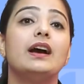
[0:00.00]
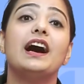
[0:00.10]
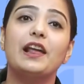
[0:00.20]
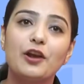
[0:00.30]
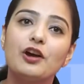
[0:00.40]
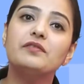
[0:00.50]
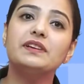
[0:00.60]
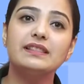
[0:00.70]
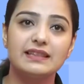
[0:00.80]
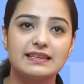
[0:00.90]
Along
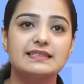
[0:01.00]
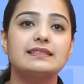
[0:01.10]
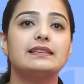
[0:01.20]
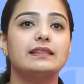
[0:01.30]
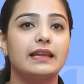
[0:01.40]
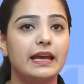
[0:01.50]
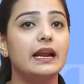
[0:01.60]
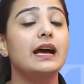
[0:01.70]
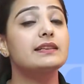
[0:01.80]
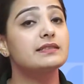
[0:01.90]
with this, there
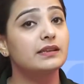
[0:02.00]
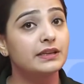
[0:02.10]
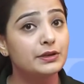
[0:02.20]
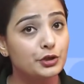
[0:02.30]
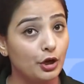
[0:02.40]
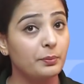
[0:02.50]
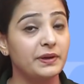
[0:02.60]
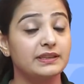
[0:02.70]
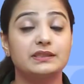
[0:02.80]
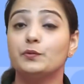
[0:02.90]
are certain
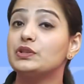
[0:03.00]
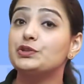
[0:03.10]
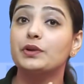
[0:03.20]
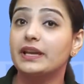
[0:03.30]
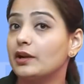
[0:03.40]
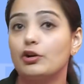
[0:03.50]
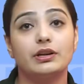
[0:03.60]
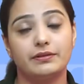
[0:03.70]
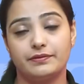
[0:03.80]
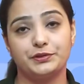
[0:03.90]
topics which you
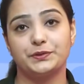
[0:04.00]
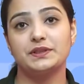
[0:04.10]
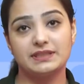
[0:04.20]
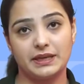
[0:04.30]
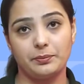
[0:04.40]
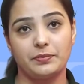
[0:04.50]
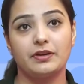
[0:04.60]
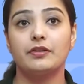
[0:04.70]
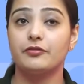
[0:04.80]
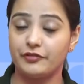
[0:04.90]
cannot afford to skip.
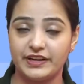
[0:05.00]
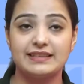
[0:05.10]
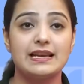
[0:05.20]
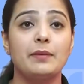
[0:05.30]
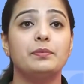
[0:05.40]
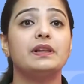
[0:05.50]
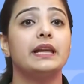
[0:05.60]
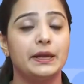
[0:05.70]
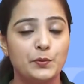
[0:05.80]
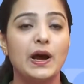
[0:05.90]
For example,
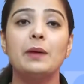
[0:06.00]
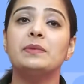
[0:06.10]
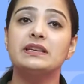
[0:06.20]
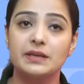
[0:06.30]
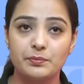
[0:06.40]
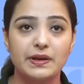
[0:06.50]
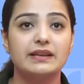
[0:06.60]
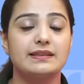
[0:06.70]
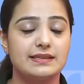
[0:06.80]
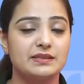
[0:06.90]
Environment Impact
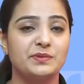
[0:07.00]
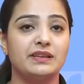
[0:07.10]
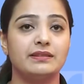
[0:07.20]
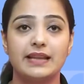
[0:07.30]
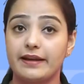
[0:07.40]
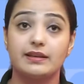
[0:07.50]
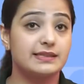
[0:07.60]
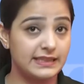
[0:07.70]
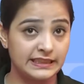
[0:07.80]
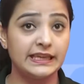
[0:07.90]
Assessment, that is
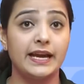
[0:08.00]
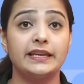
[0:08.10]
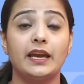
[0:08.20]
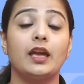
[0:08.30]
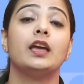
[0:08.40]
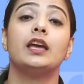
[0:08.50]
EIA,